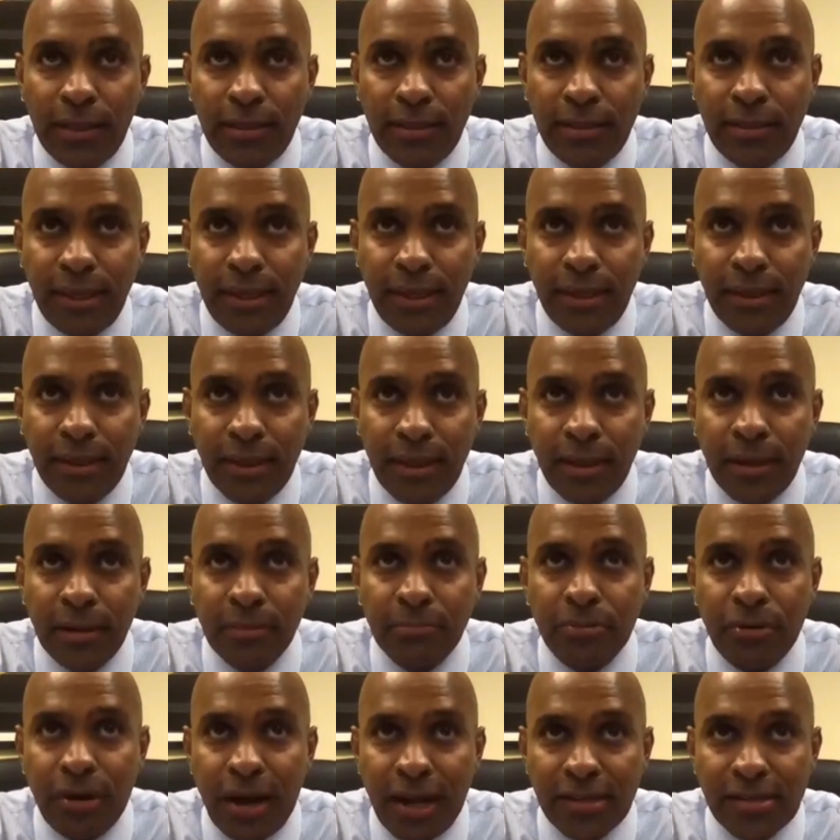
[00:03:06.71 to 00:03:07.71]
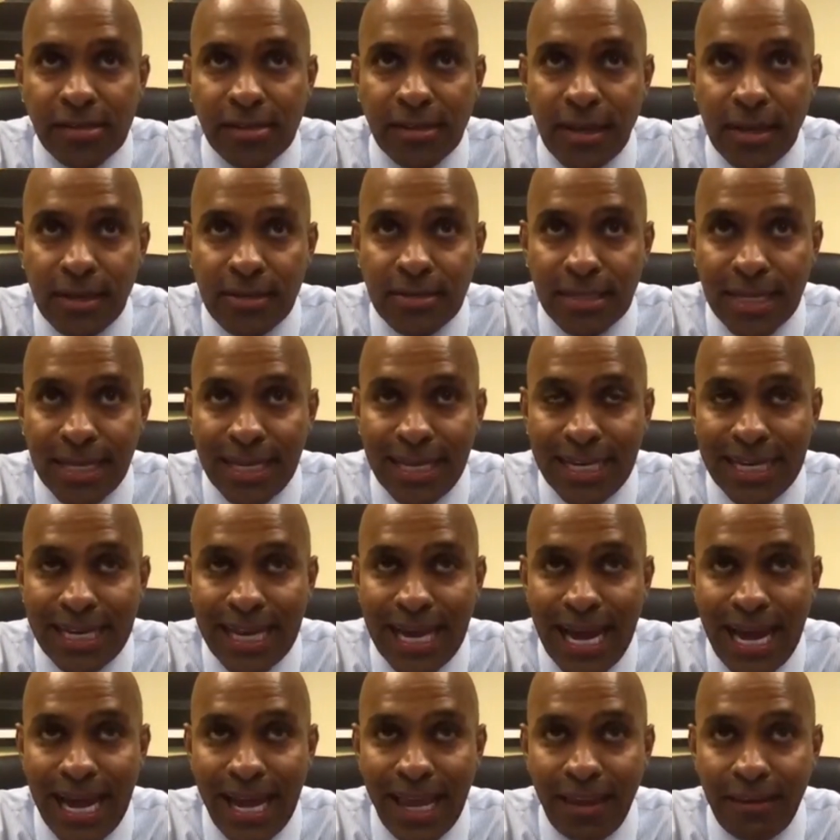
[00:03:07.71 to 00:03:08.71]
process, and I have
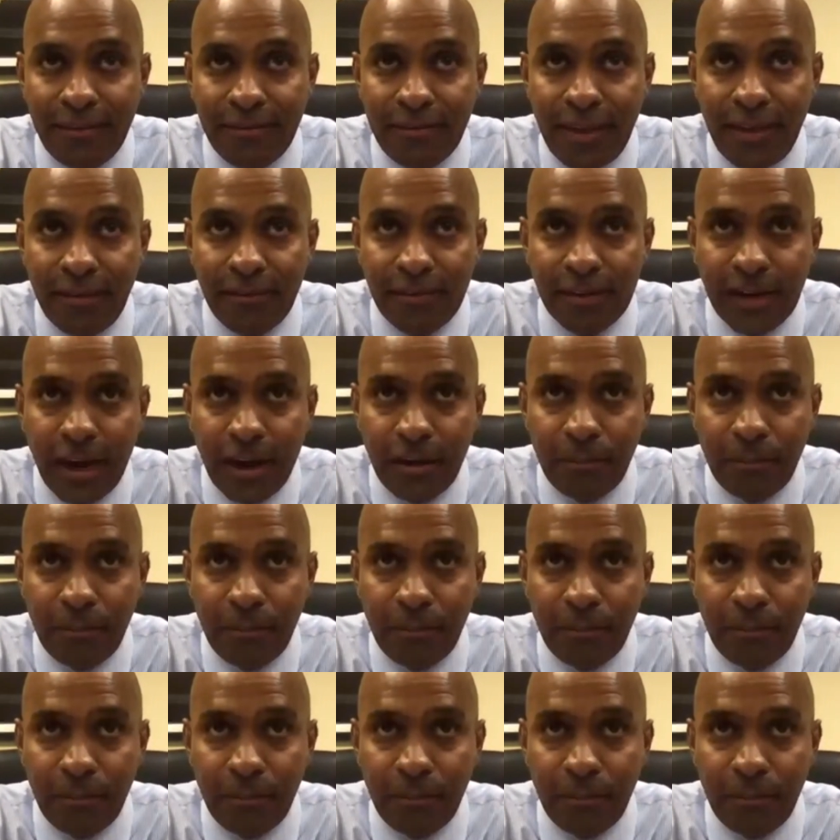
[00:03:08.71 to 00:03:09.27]
given our people